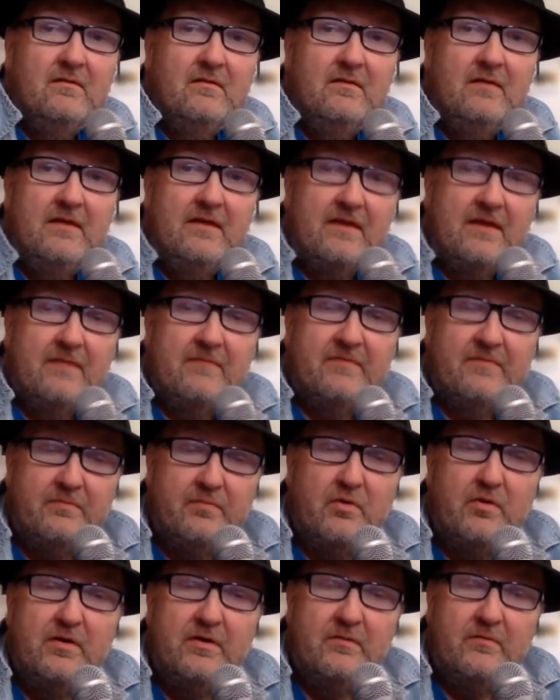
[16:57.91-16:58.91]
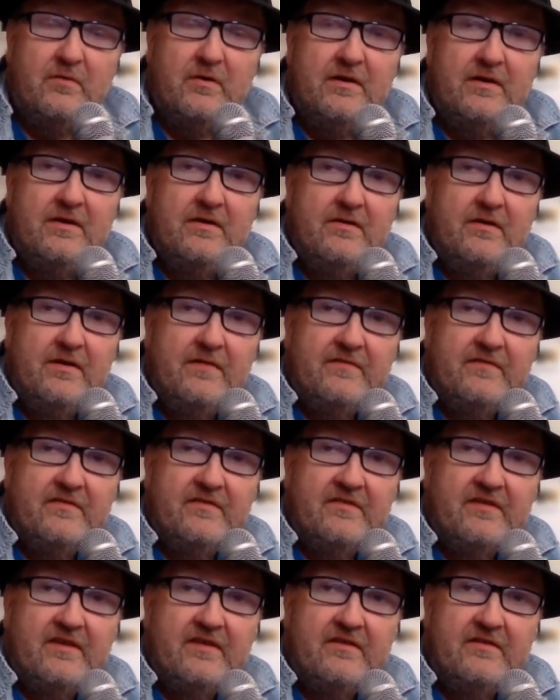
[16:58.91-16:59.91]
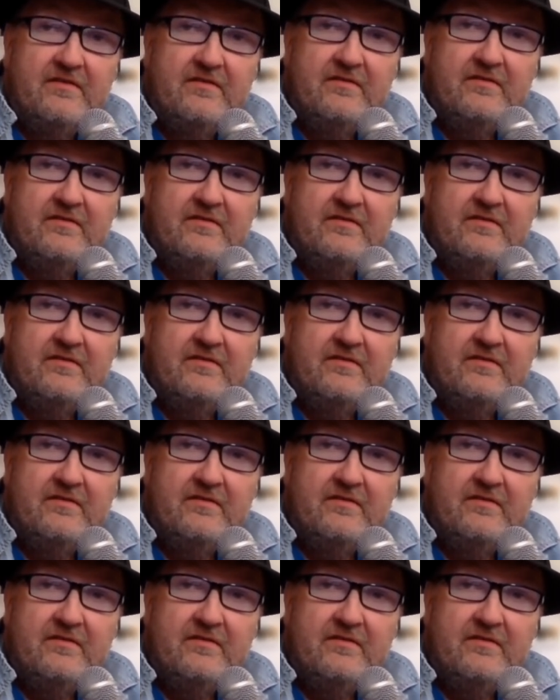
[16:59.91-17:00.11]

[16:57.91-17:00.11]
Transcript: There comes a point where you have to say to